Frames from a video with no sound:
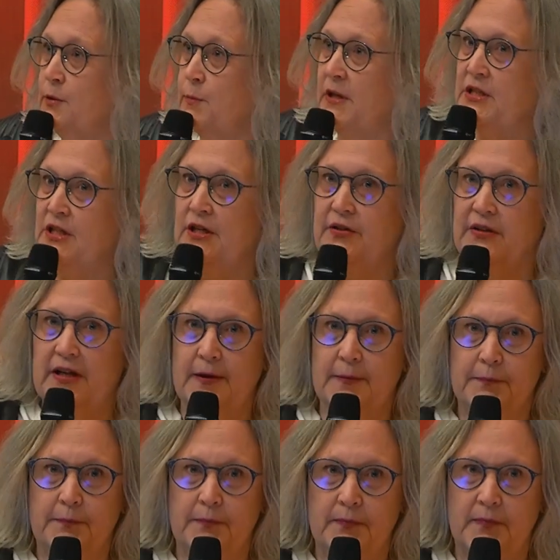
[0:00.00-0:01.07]
the bacteria.
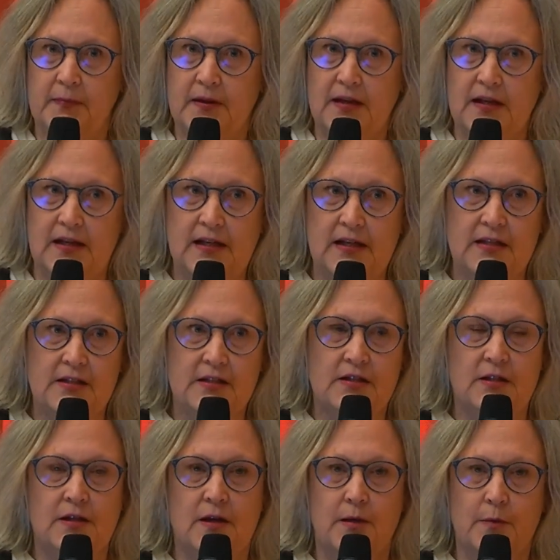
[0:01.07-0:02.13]

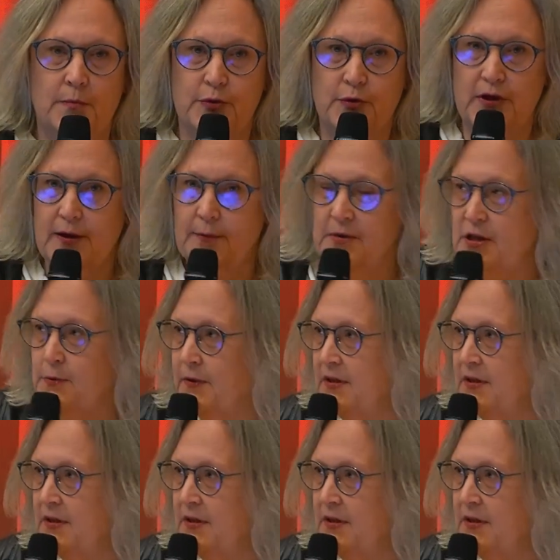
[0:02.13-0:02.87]
It prohibits